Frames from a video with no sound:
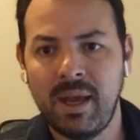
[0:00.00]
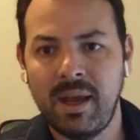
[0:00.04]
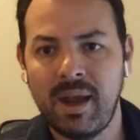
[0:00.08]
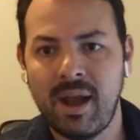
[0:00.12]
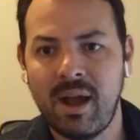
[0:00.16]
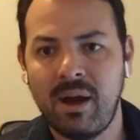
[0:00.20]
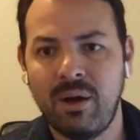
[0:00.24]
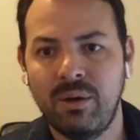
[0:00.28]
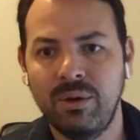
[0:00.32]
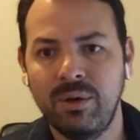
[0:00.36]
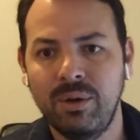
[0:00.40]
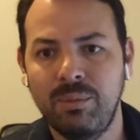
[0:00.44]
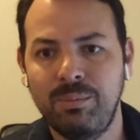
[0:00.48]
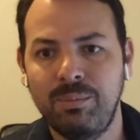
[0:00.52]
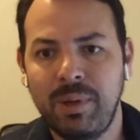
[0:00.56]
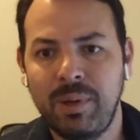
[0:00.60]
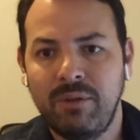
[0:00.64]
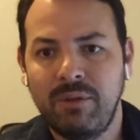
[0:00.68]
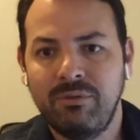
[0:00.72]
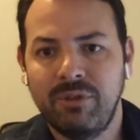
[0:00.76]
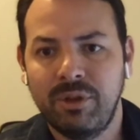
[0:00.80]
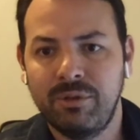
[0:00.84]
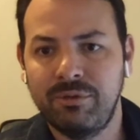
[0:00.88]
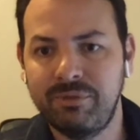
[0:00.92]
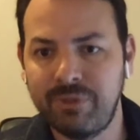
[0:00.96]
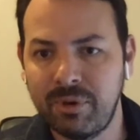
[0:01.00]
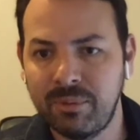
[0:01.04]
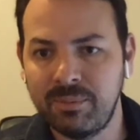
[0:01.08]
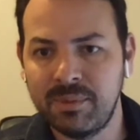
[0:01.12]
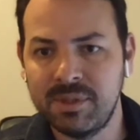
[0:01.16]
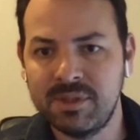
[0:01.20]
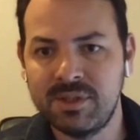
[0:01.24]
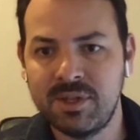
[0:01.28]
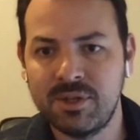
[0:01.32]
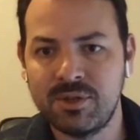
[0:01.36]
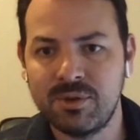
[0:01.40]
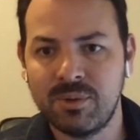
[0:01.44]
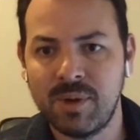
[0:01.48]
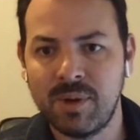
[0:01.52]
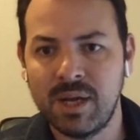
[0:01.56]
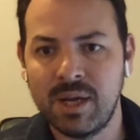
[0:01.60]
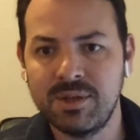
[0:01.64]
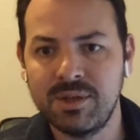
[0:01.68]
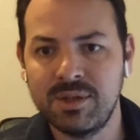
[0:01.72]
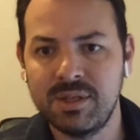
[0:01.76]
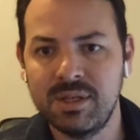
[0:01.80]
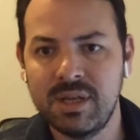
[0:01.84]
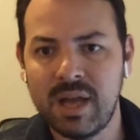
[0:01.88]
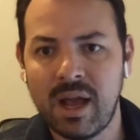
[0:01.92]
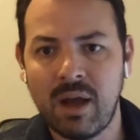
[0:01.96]
and how you pivot from this
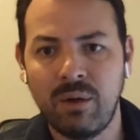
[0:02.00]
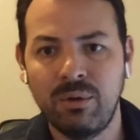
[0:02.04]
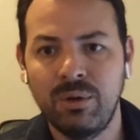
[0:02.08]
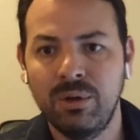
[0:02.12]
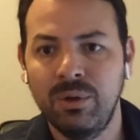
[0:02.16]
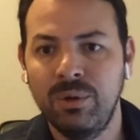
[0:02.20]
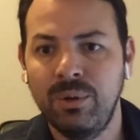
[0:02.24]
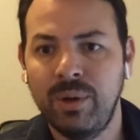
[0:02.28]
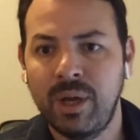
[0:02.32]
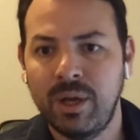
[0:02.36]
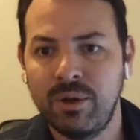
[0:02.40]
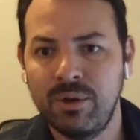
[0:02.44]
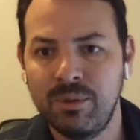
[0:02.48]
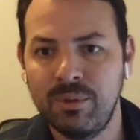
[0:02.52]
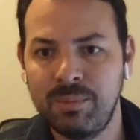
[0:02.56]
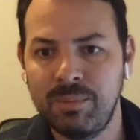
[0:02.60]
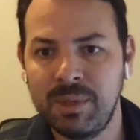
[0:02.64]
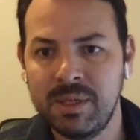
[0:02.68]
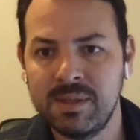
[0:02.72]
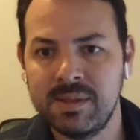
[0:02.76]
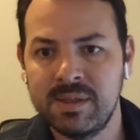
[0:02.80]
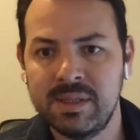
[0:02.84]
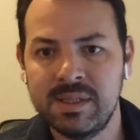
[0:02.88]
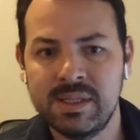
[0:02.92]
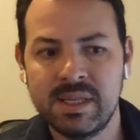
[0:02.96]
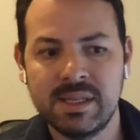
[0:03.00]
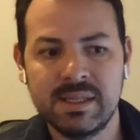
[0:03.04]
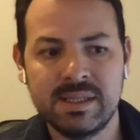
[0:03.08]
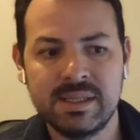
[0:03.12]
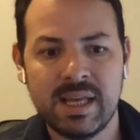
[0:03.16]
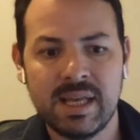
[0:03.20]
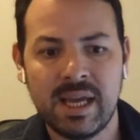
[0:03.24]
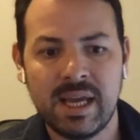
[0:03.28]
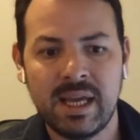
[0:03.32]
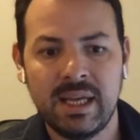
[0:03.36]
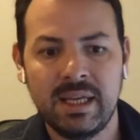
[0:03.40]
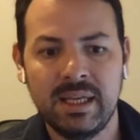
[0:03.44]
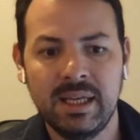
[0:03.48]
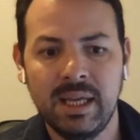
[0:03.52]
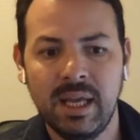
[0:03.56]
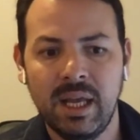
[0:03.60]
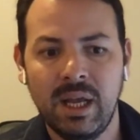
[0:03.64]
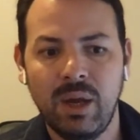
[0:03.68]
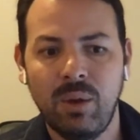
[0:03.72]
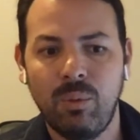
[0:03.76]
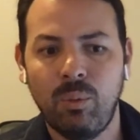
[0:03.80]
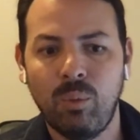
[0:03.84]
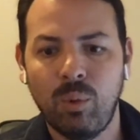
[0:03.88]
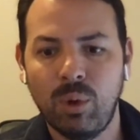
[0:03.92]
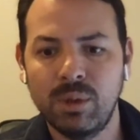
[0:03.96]
situation, how you look at your business and say,
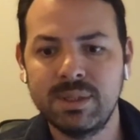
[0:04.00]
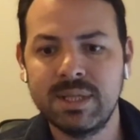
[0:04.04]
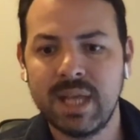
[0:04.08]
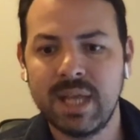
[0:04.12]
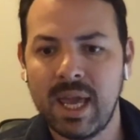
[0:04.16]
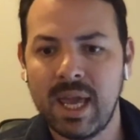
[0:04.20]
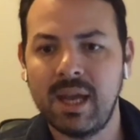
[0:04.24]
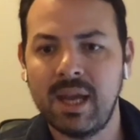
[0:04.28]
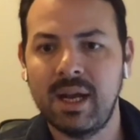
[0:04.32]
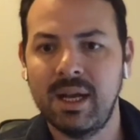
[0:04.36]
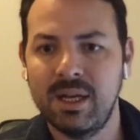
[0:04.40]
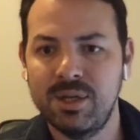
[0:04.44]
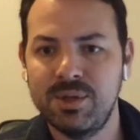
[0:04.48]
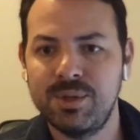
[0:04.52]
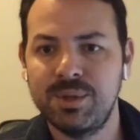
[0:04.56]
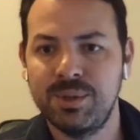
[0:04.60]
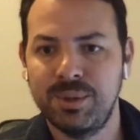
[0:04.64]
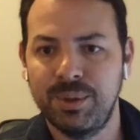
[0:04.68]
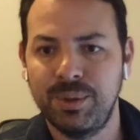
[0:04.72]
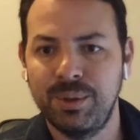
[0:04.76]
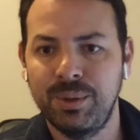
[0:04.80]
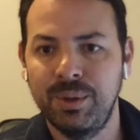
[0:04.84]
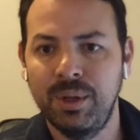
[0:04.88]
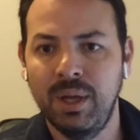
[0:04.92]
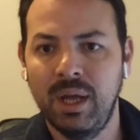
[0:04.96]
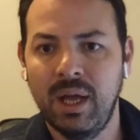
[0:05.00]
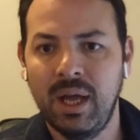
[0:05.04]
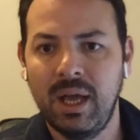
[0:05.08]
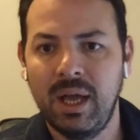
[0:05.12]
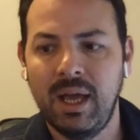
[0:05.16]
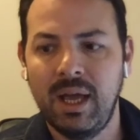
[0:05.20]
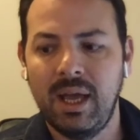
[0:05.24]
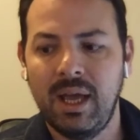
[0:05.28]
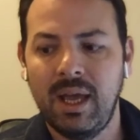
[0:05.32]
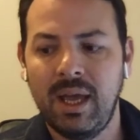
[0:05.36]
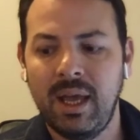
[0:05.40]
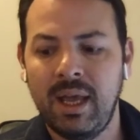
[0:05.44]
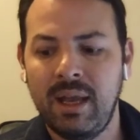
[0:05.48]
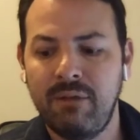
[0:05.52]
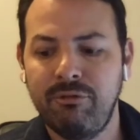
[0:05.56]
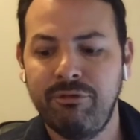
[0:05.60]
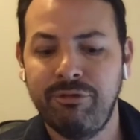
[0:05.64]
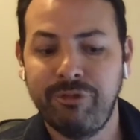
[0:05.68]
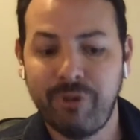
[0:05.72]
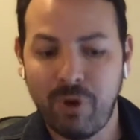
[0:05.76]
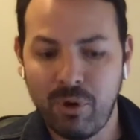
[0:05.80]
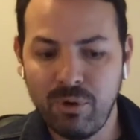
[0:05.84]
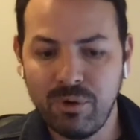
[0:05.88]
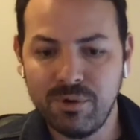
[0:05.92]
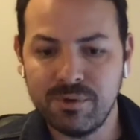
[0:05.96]
what can I do, and
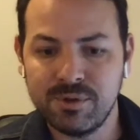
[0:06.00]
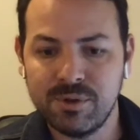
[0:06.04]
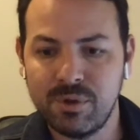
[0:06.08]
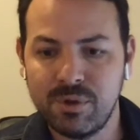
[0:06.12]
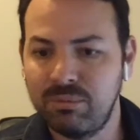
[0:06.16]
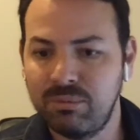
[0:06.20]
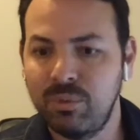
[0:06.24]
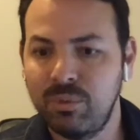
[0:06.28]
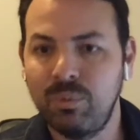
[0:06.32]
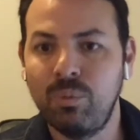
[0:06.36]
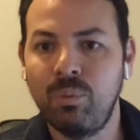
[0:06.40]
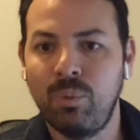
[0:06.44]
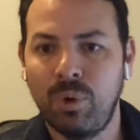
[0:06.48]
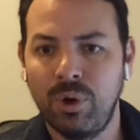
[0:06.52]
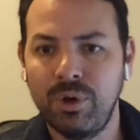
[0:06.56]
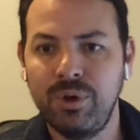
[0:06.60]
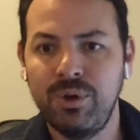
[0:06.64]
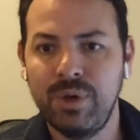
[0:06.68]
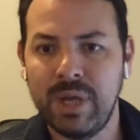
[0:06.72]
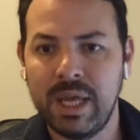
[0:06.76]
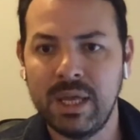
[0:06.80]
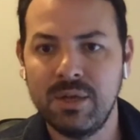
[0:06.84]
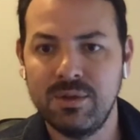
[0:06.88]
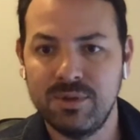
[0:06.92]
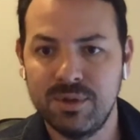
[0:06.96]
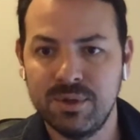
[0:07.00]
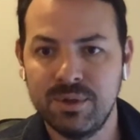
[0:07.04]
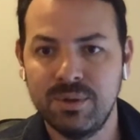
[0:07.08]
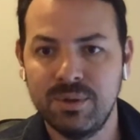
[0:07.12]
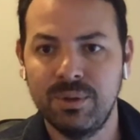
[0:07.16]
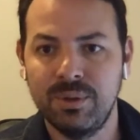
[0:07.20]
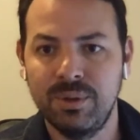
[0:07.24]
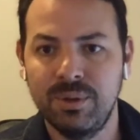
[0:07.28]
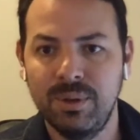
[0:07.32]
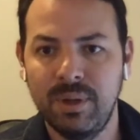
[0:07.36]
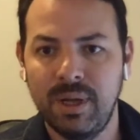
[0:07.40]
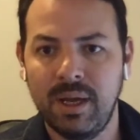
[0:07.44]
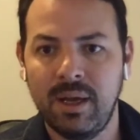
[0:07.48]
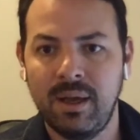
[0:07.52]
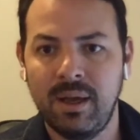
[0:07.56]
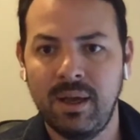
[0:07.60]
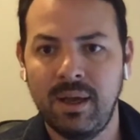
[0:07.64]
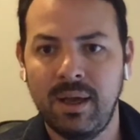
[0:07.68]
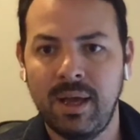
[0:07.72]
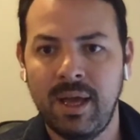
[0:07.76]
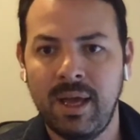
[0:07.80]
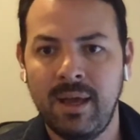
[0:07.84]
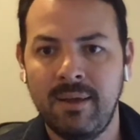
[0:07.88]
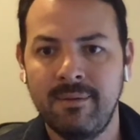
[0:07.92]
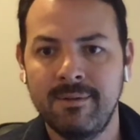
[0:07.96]
focus on what you can do,
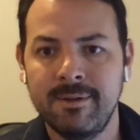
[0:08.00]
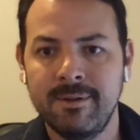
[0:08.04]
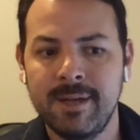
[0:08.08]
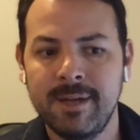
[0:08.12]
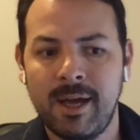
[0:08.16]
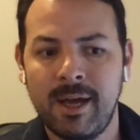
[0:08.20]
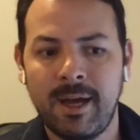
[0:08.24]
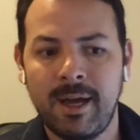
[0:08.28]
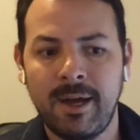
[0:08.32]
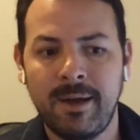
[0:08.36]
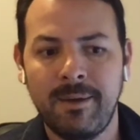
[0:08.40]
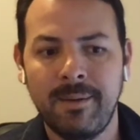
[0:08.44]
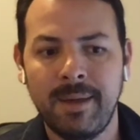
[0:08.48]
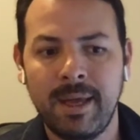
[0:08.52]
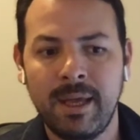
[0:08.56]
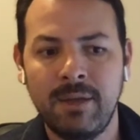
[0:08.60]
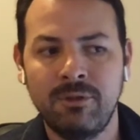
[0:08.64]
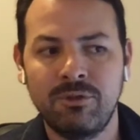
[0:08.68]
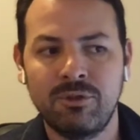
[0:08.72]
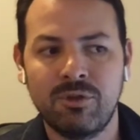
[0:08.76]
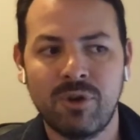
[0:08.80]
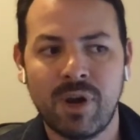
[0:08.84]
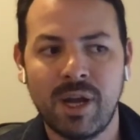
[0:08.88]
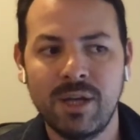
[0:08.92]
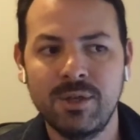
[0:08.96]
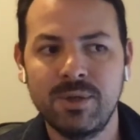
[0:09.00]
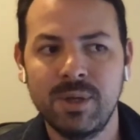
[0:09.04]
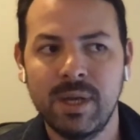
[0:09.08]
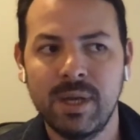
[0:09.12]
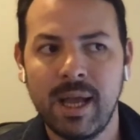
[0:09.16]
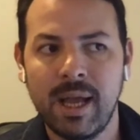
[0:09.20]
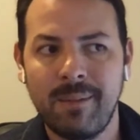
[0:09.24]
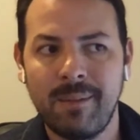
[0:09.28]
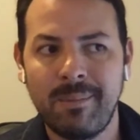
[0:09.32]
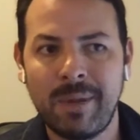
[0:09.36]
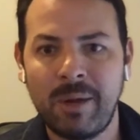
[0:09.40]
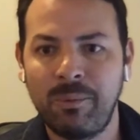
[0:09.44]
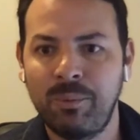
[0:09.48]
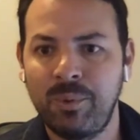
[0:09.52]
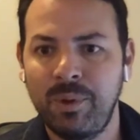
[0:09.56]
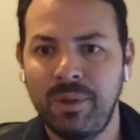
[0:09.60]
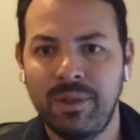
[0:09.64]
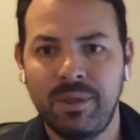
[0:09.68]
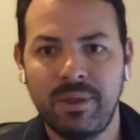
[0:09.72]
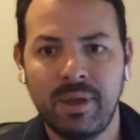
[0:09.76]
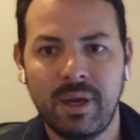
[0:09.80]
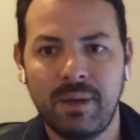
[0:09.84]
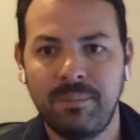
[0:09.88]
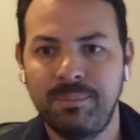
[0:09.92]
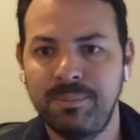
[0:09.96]
and try to come up
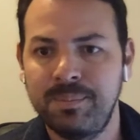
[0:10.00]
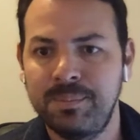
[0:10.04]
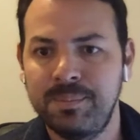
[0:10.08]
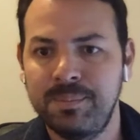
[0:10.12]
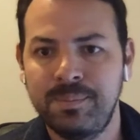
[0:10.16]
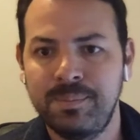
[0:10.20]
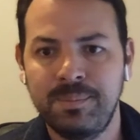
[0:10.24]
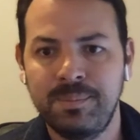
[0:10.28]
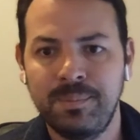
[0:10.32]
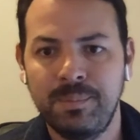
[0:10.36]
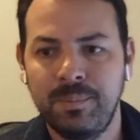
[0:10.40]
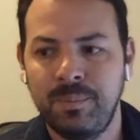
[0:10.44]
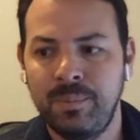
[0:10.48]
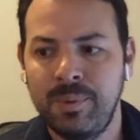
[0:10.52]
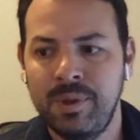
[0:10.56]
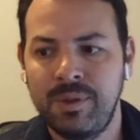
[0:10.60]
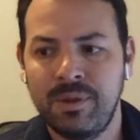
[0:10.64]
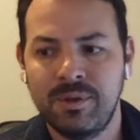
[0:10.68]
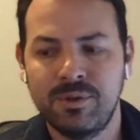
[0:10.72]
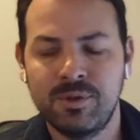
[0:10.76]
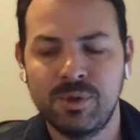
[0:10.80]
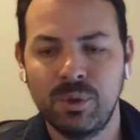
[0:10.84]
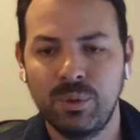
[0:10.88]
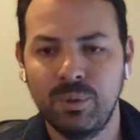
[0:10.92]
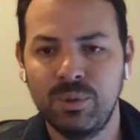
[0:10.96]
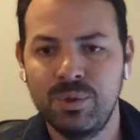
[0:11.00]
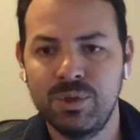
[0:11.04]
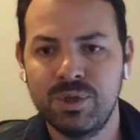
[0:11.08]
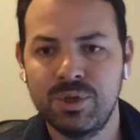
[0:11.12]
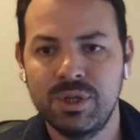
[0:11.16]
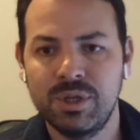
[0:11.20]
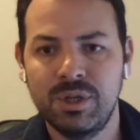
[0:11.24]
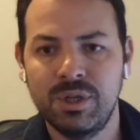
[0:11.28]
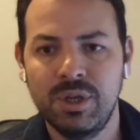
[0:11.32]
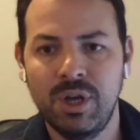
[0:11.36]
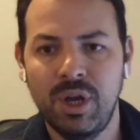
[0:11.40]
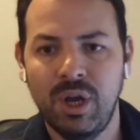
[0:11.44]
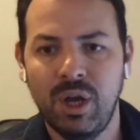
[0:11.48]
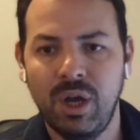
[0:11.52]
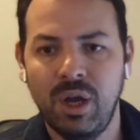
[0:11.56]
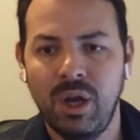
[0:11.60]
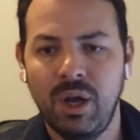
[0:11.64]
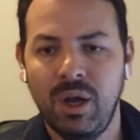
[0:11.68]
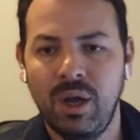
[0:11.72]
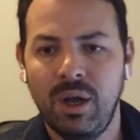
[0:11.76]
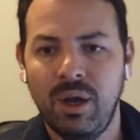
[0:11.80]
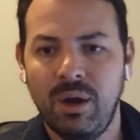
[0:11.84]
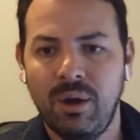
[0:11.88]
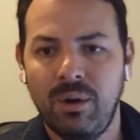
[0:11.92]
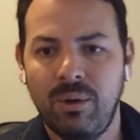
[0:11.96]
with a solution,
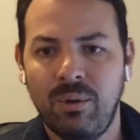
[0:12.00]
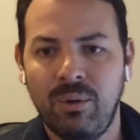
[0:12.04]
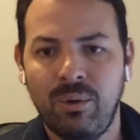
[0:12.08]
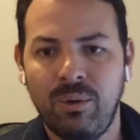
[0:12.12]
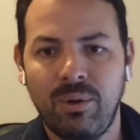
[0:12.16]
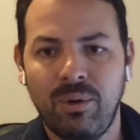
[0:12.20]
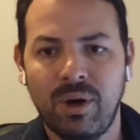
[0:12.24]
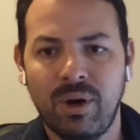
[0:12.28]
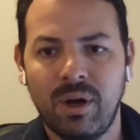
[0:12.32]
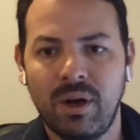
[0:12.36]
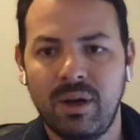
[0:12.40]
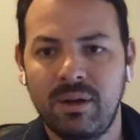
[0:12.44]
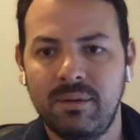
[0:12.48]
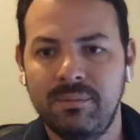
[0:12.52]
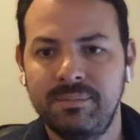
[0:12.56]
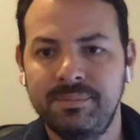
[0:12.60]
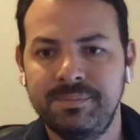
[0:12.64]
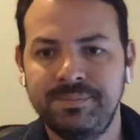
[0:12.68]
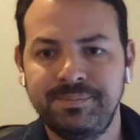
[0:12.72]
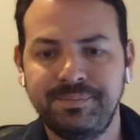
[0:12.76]
or